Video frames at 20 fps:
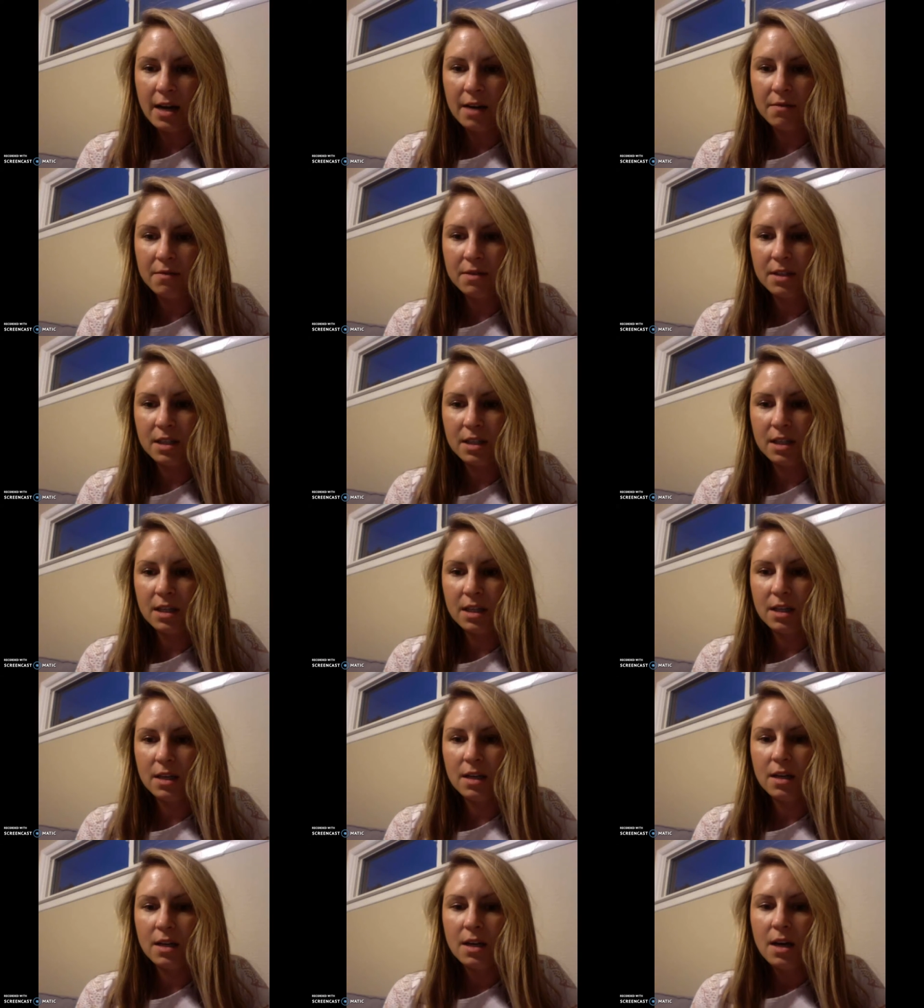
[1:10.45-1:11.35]
I've
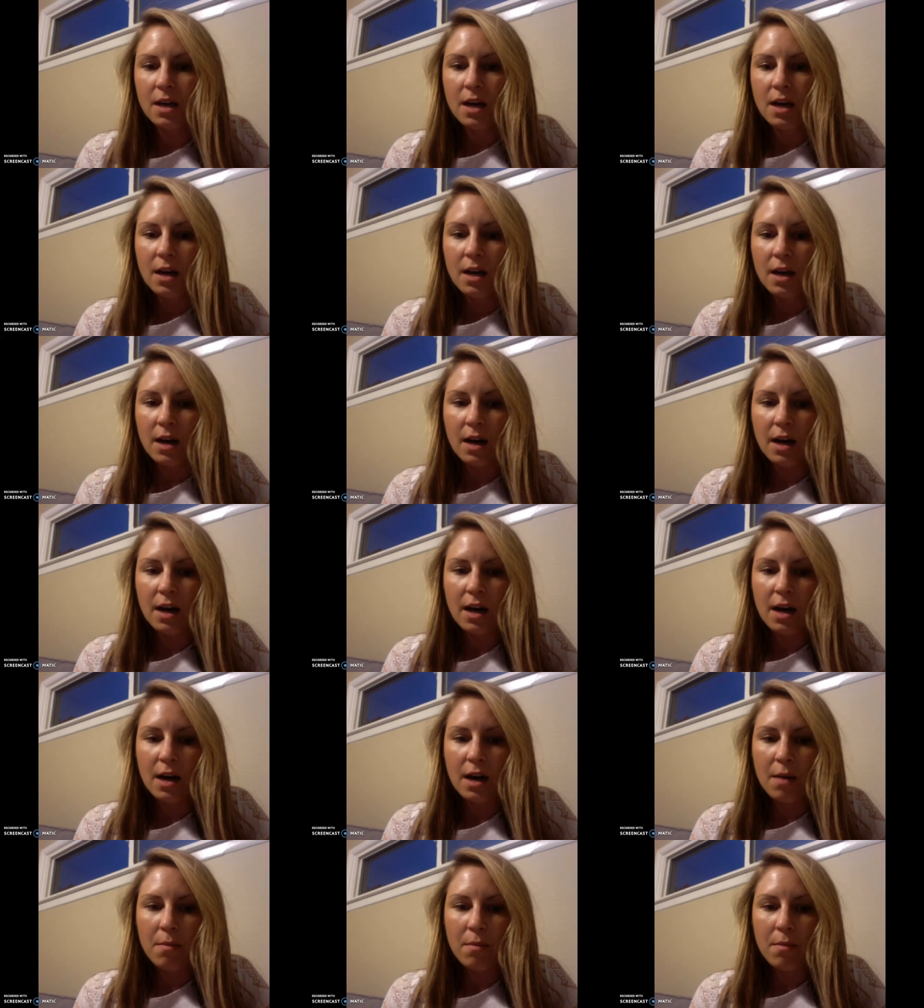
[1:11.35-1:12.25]
seen
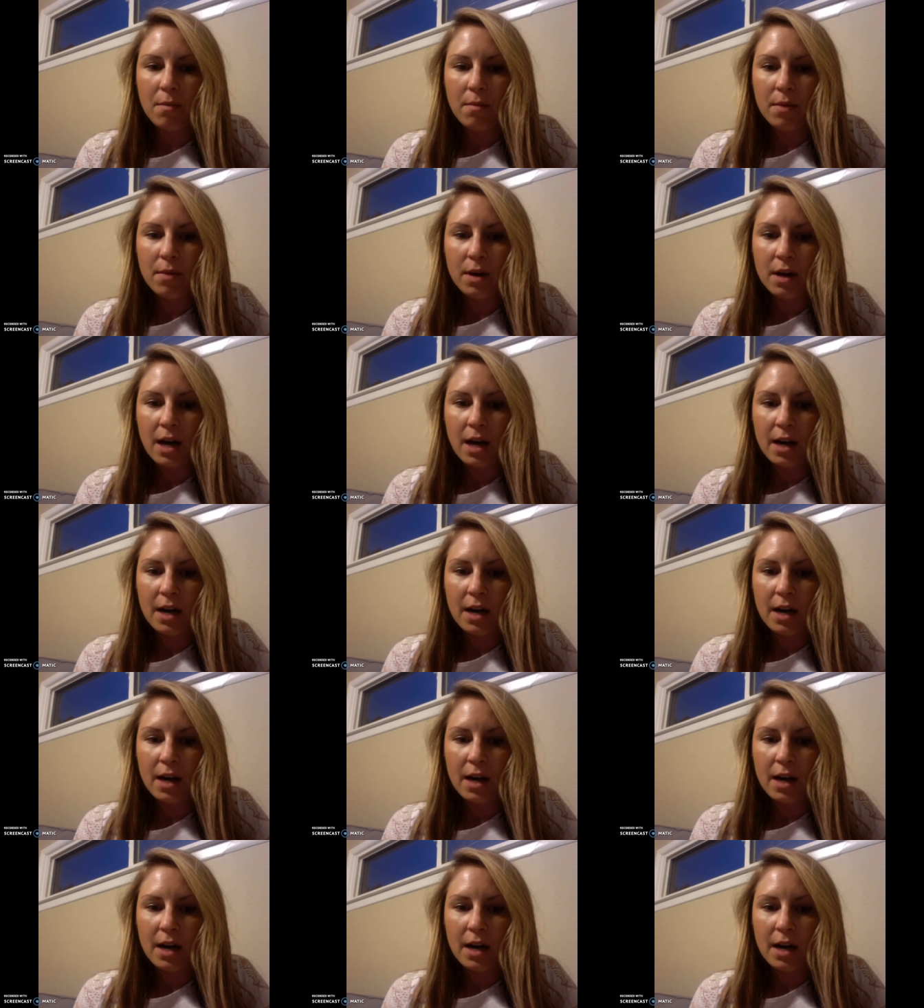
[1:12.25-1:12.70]
kind